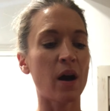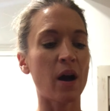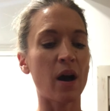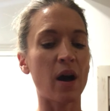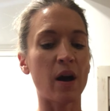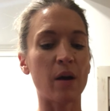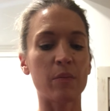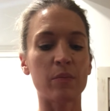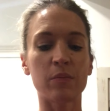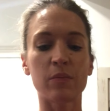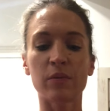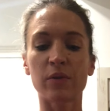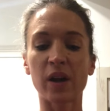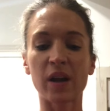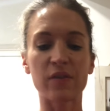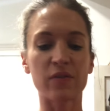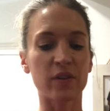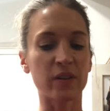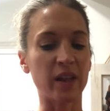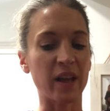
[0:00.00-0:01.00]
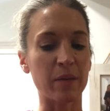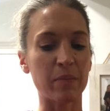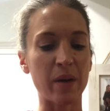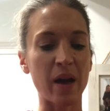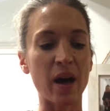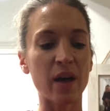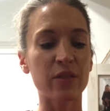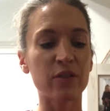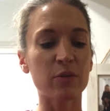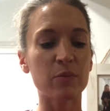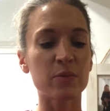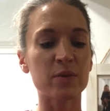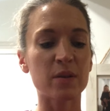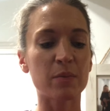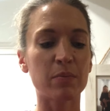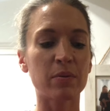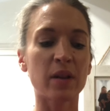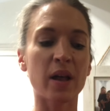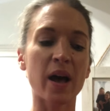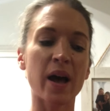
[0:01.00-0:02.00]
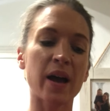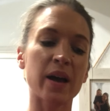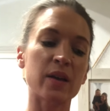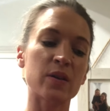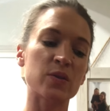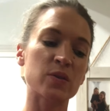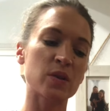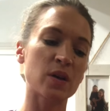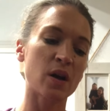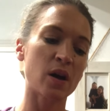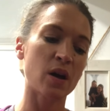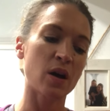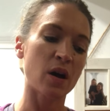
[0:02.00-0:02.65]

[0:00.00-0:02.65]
Um, great for like bathroom supplies,